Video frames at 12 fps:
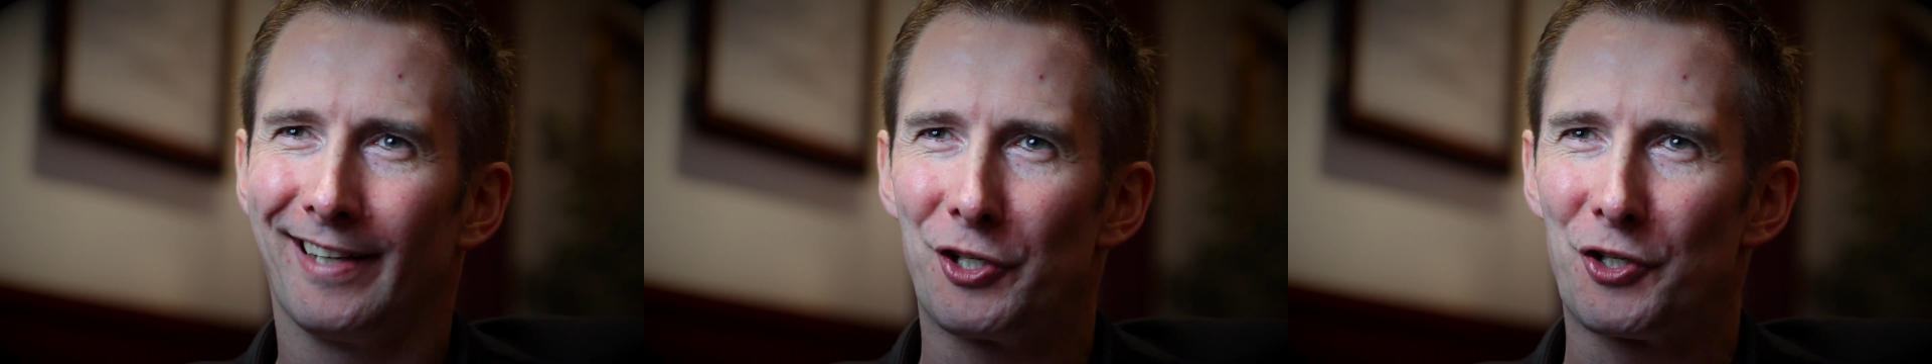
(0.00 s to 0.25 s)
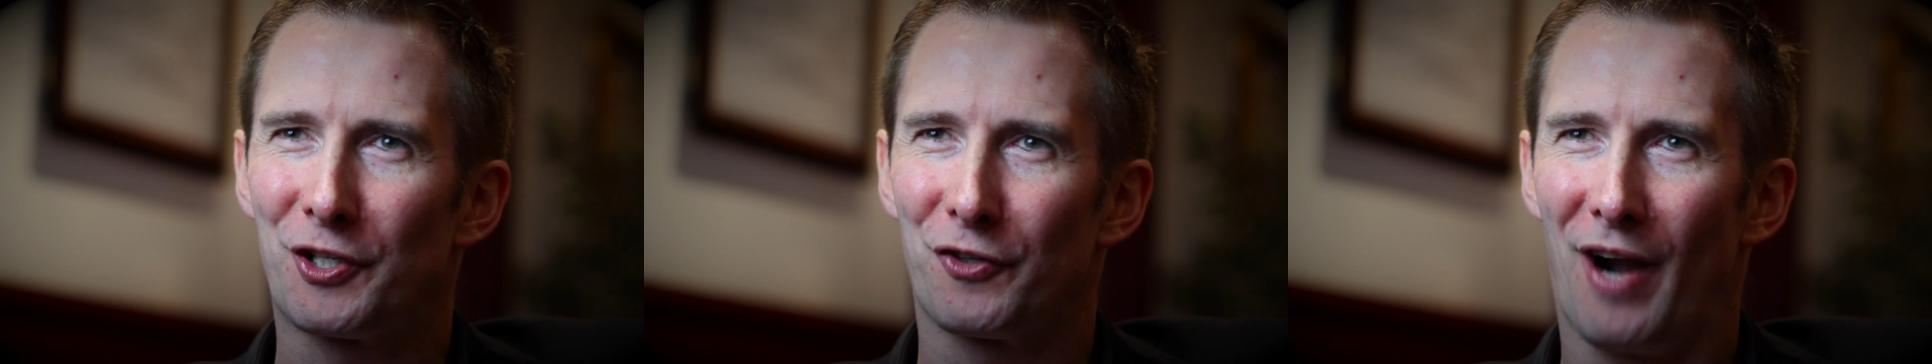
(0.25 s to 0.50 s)

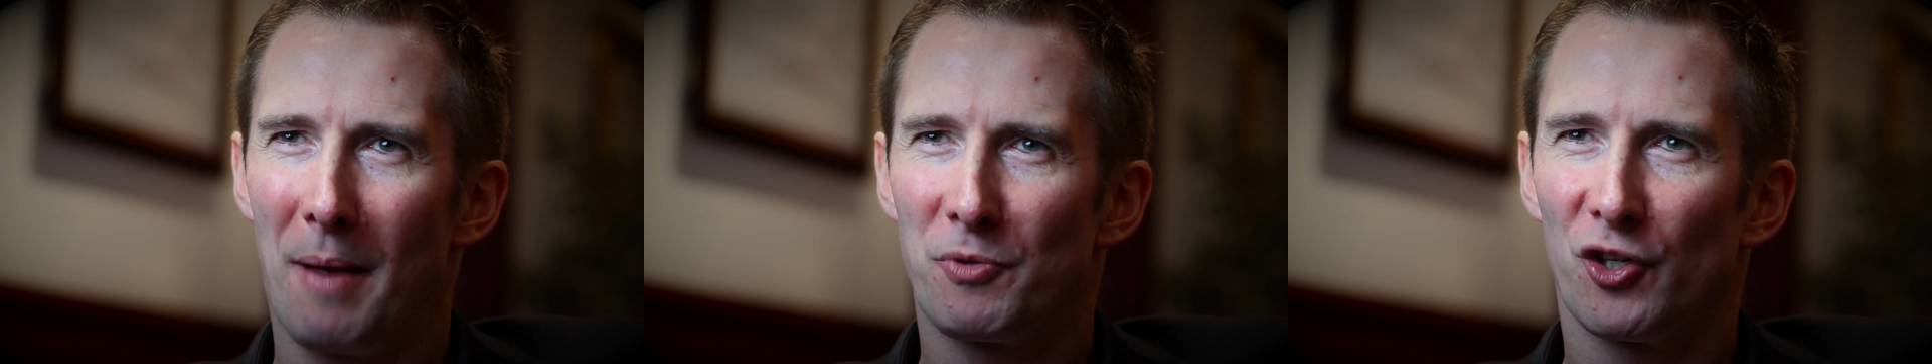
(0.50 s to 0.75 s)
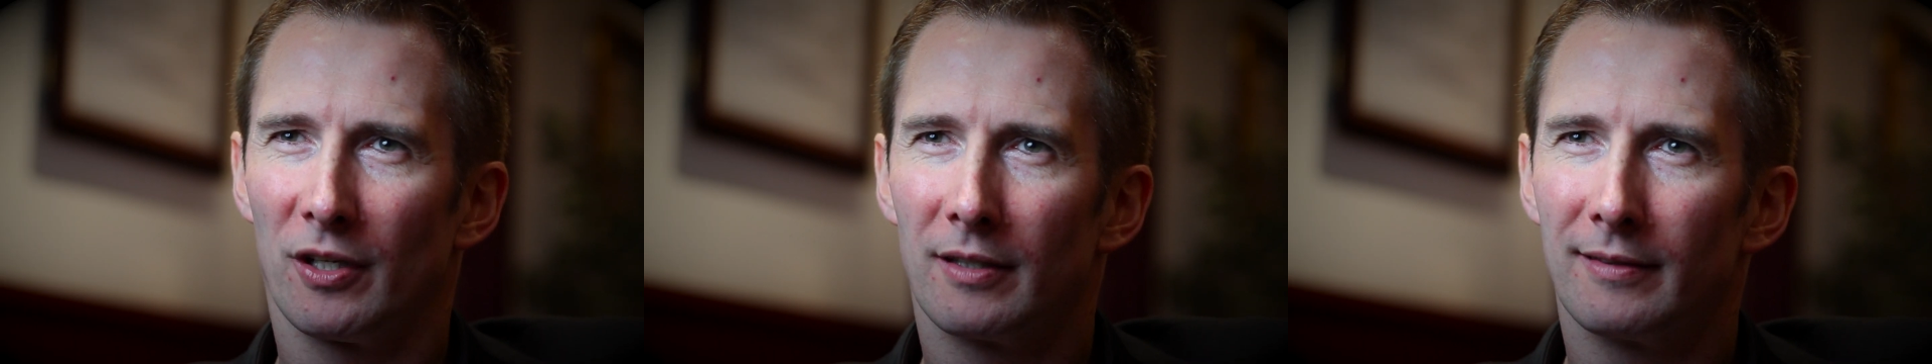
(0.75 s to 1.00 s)
It just
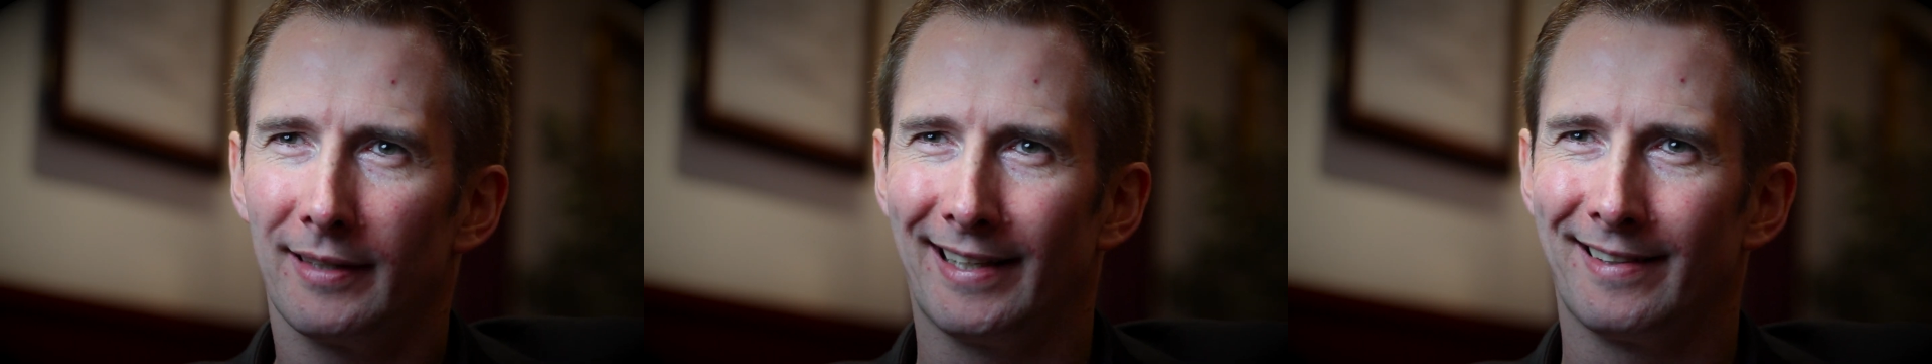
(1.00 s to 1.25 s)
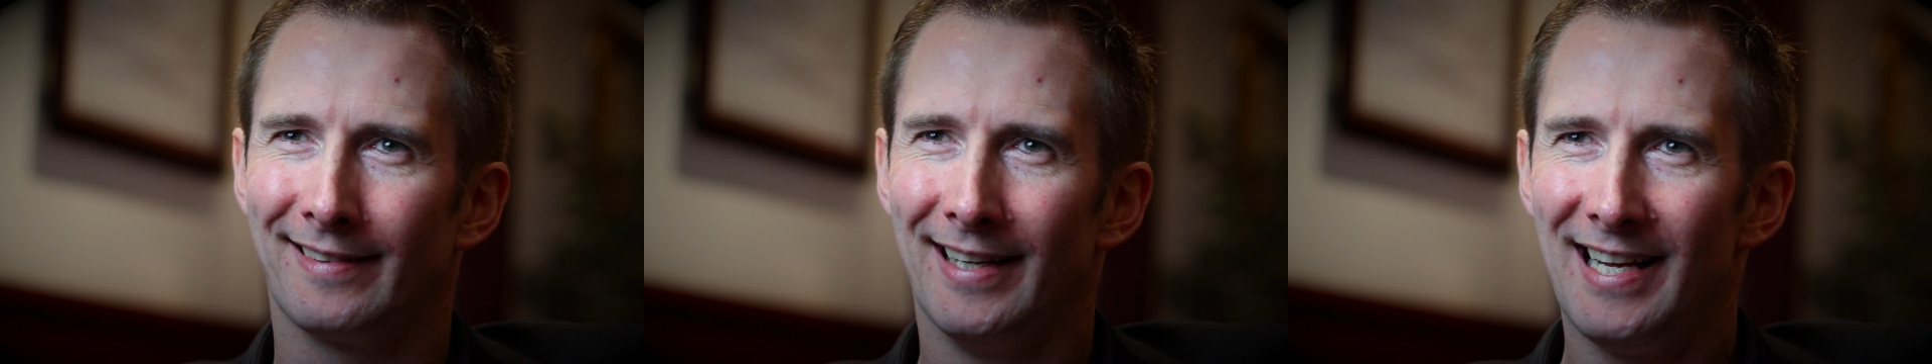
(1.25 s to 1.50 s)
grabs you
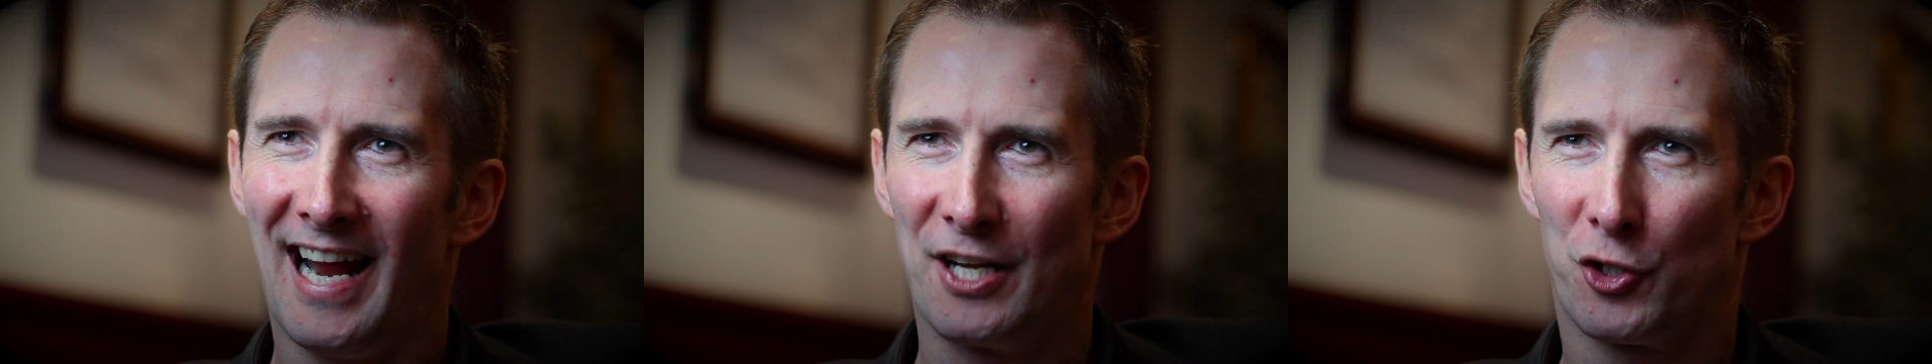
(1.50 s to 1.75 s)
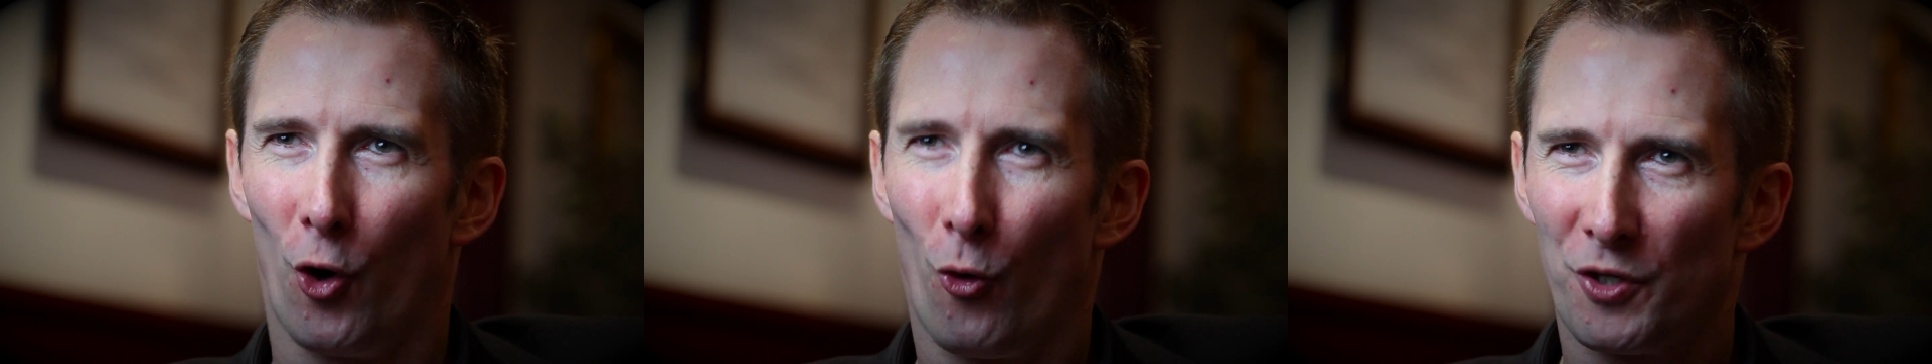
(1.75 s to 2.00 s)
and
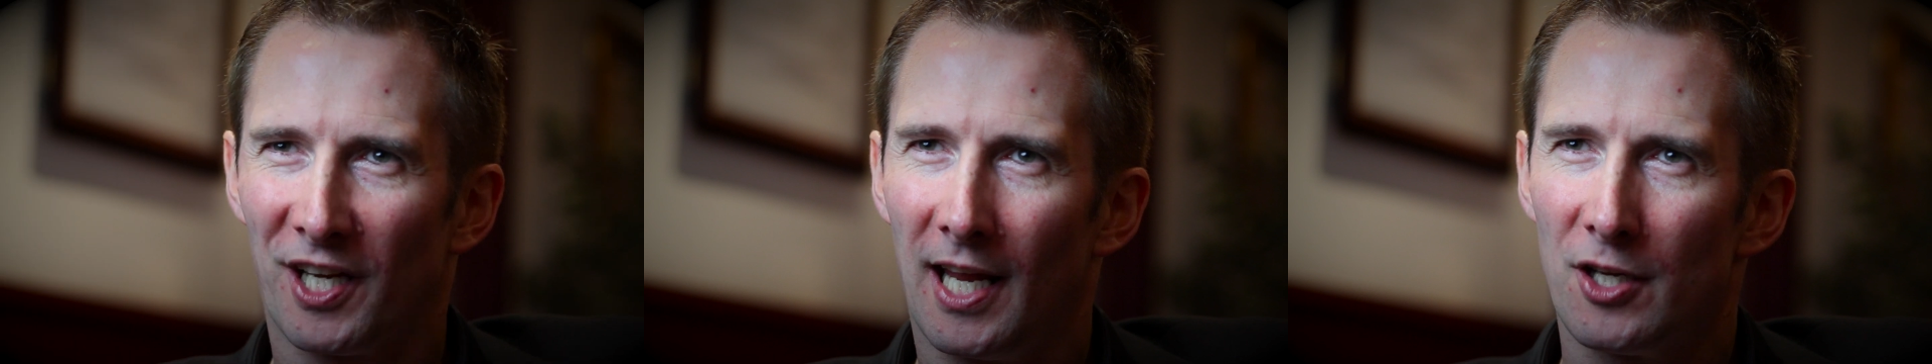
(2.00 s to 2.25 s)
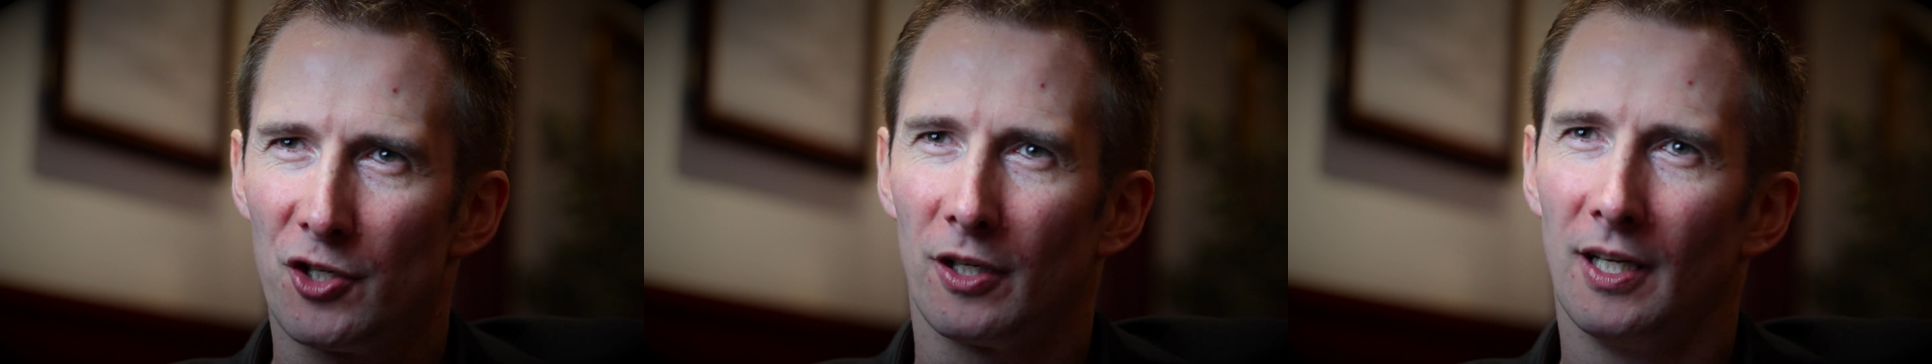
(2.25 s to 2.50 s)

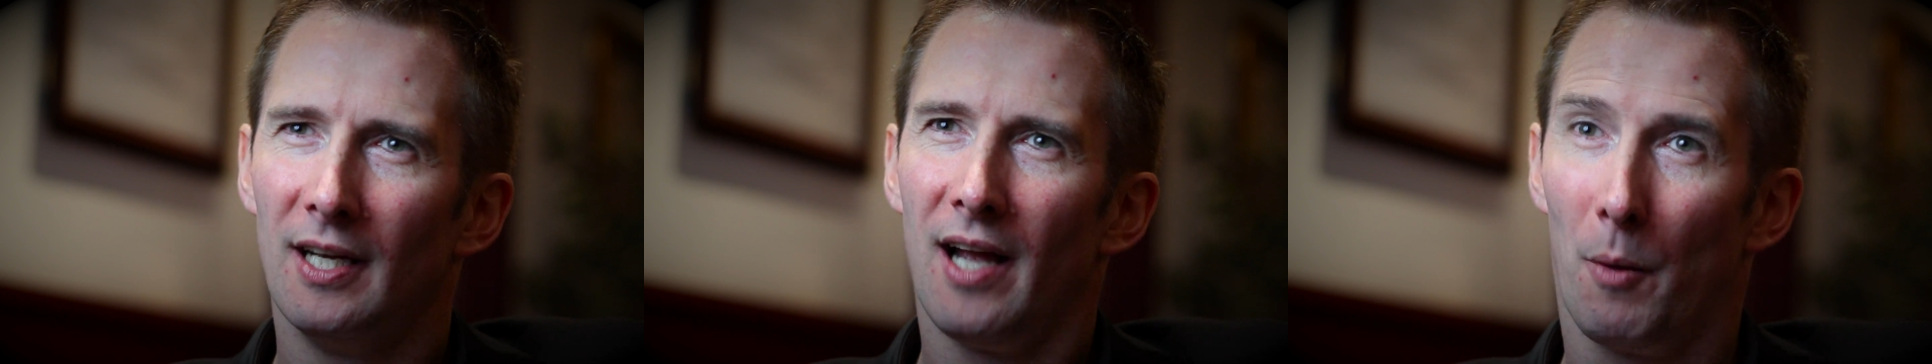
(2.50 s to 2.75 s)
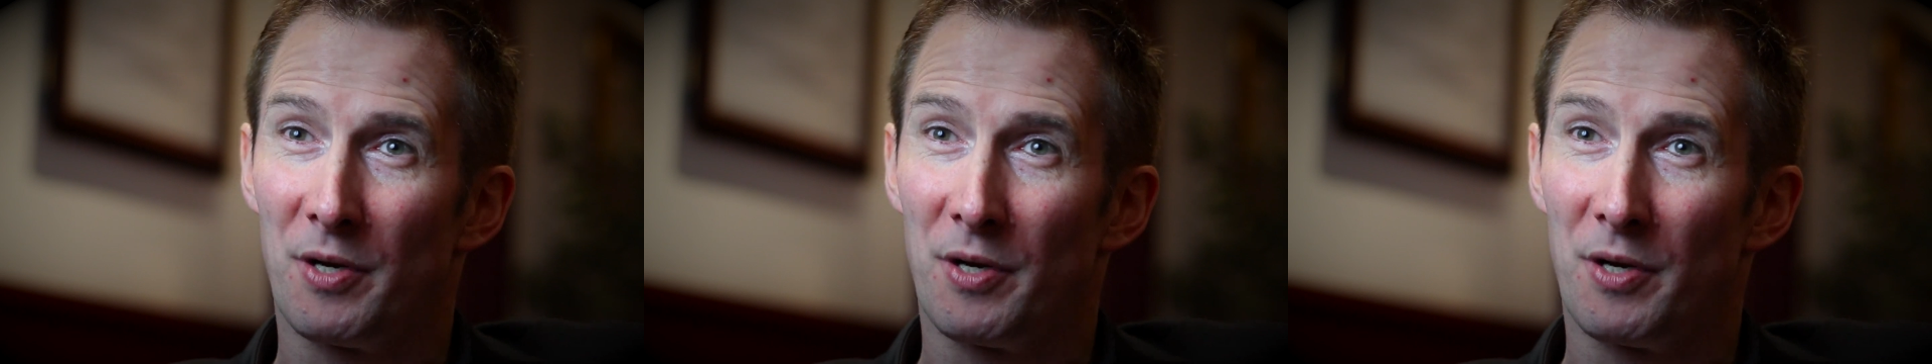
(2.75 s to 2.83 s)
intoxicates you.